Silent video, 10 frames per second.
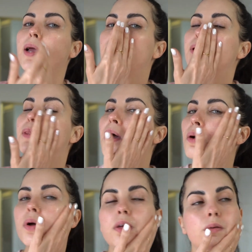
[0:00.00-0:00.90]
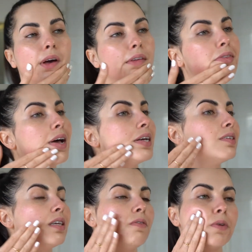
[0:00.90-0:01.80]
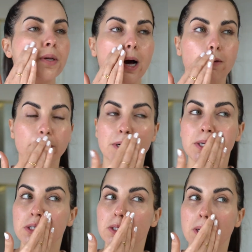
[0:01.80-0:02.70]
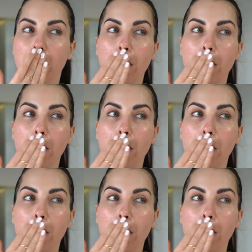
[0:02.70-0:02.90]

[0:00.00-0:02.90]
And then that way you get nice even coverage,